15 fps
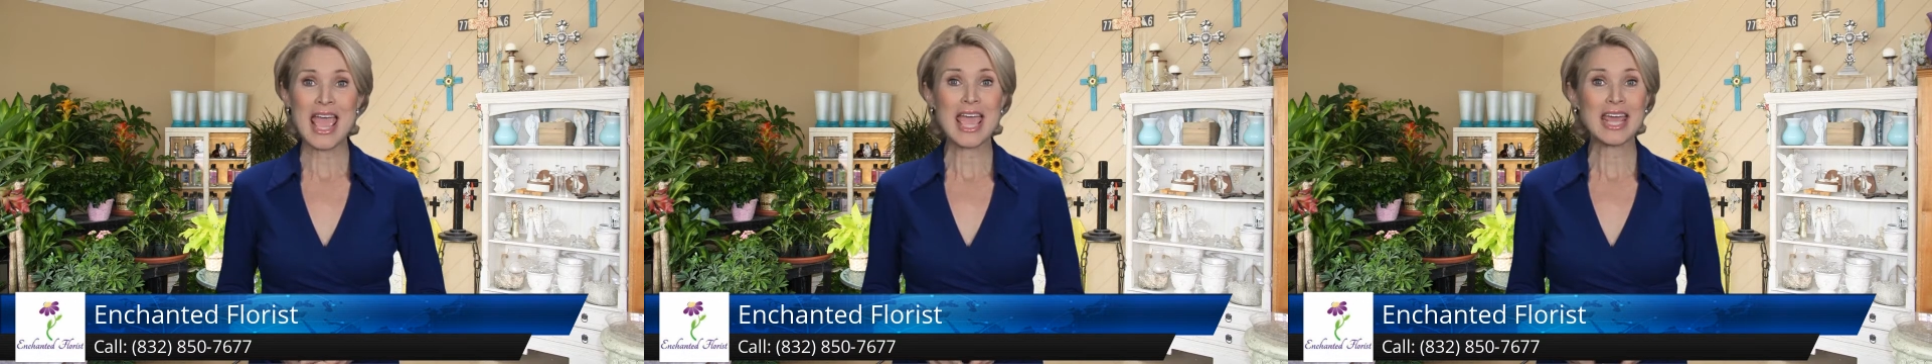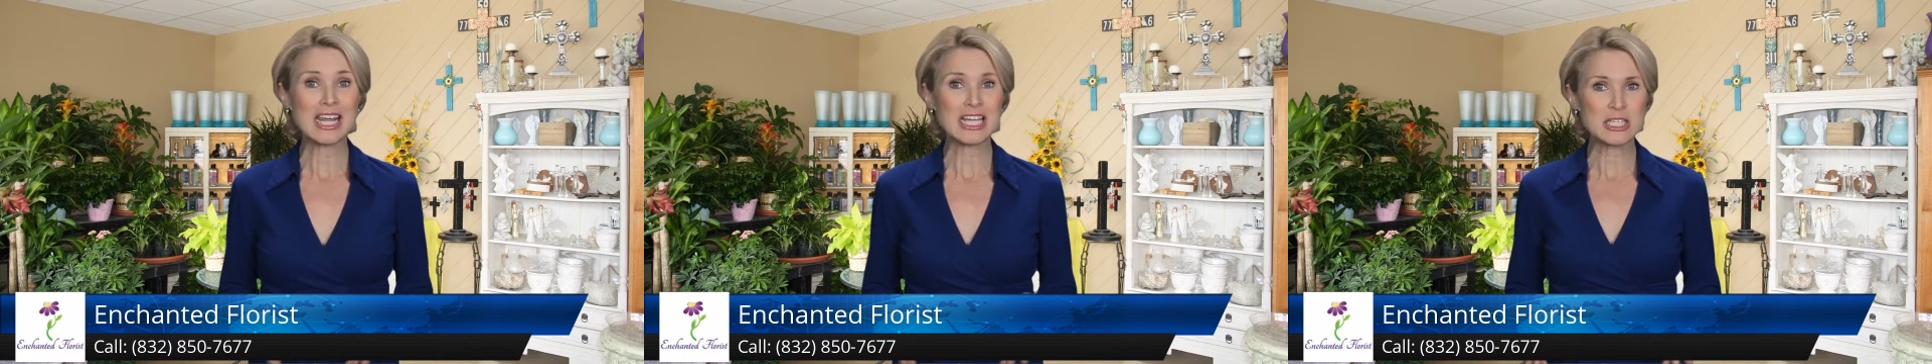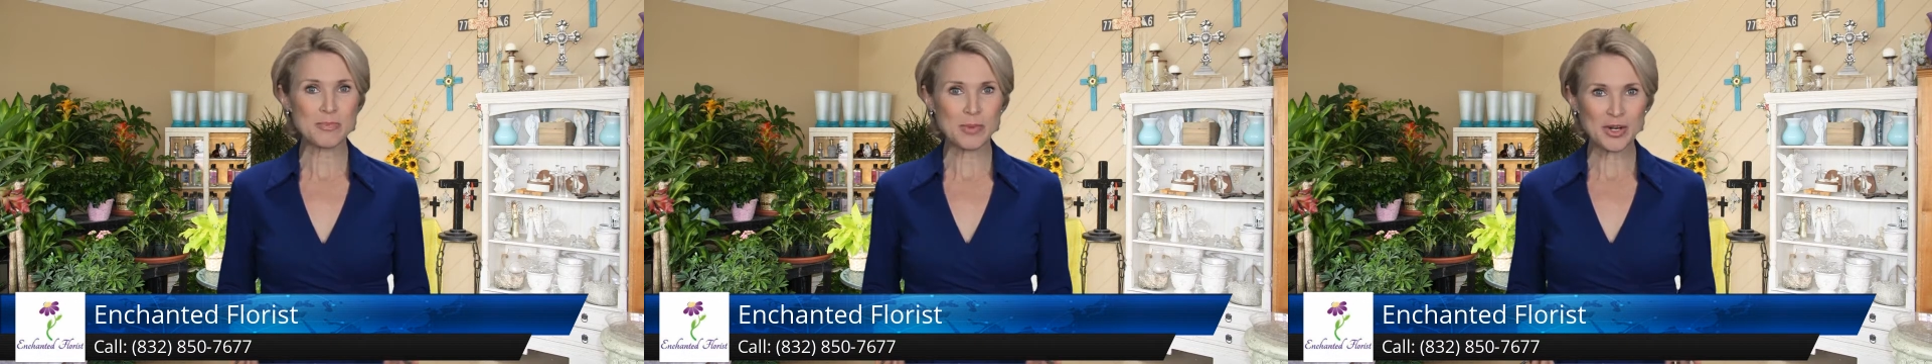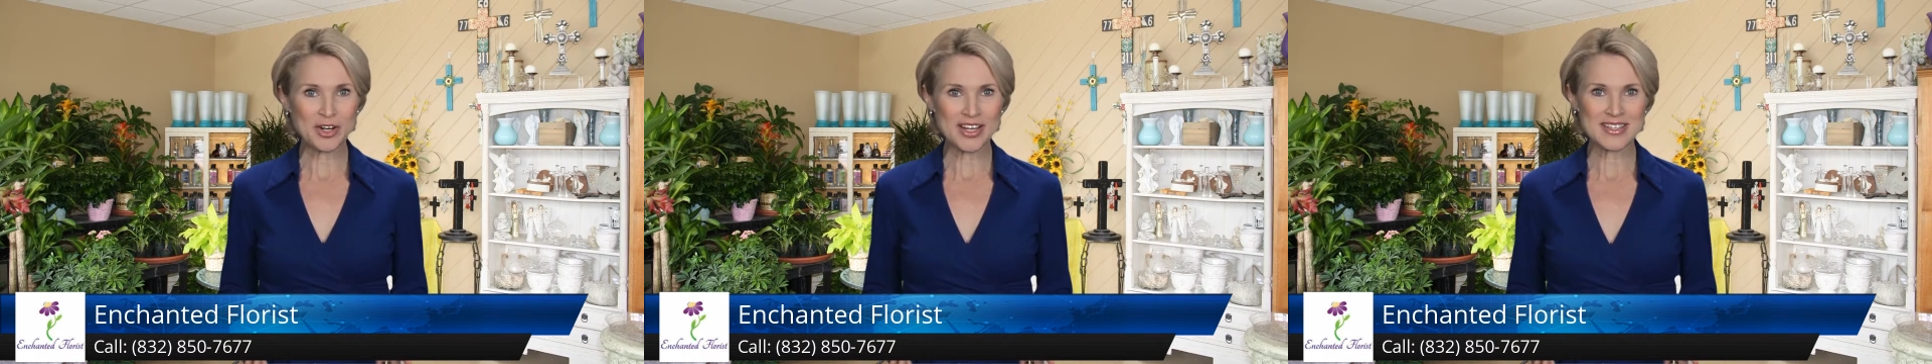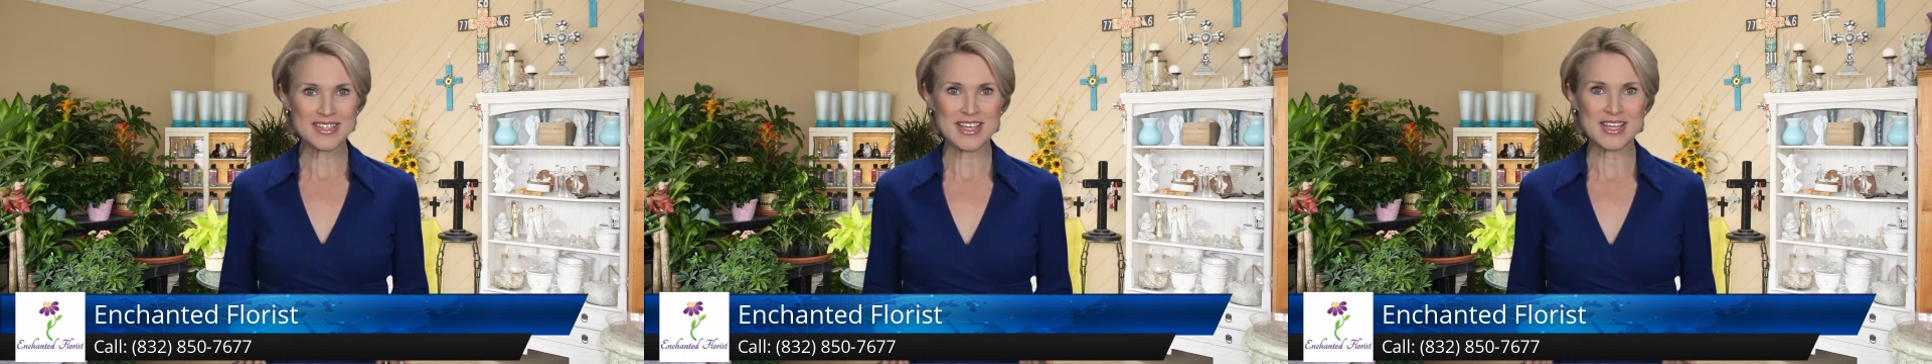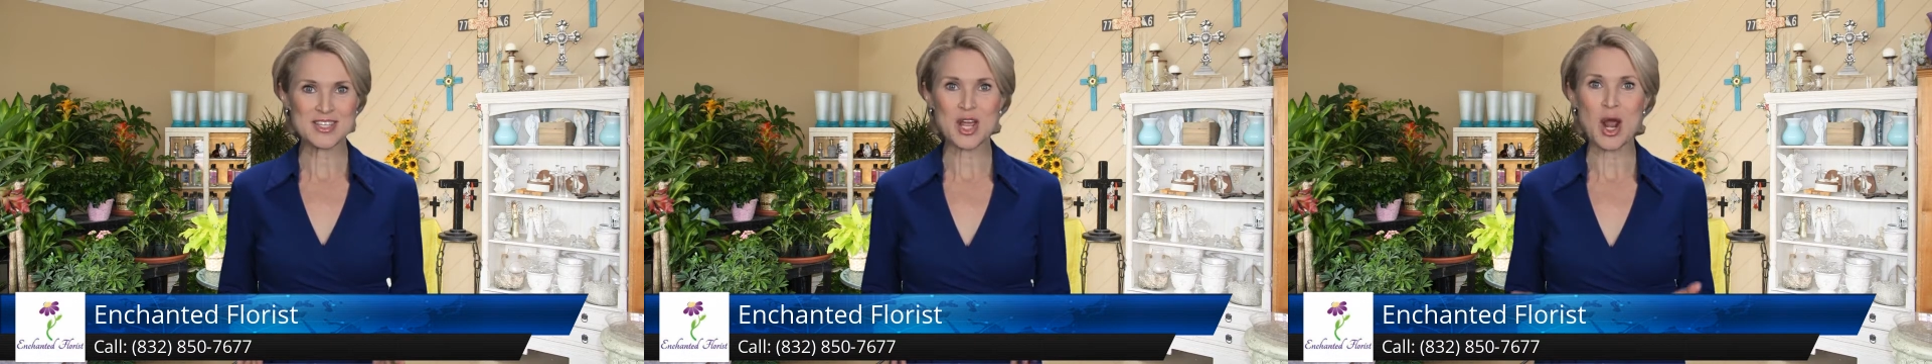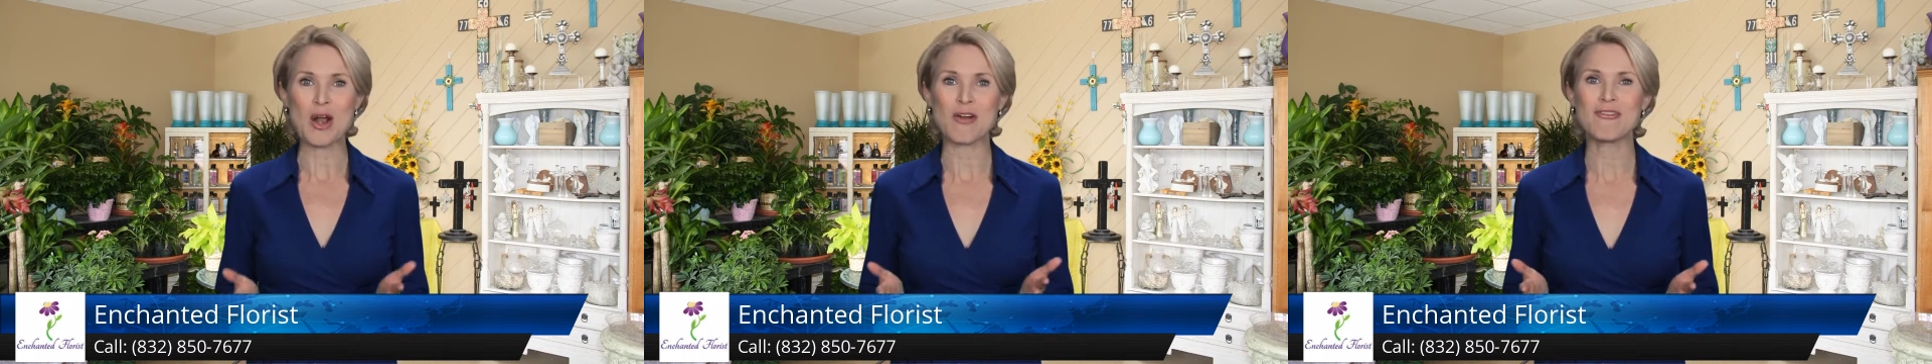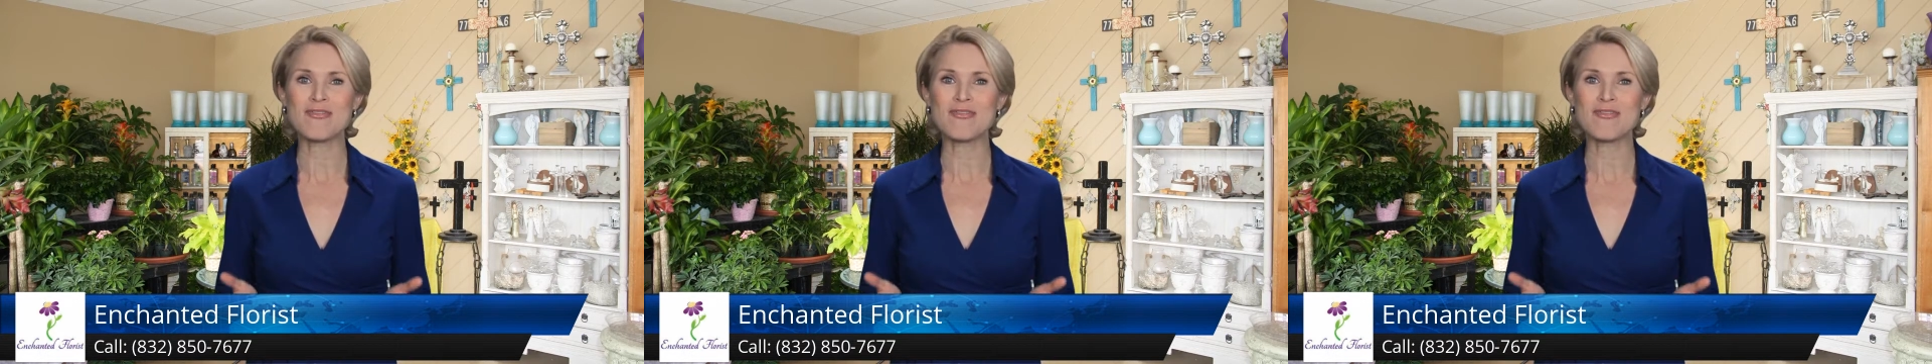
and experiences our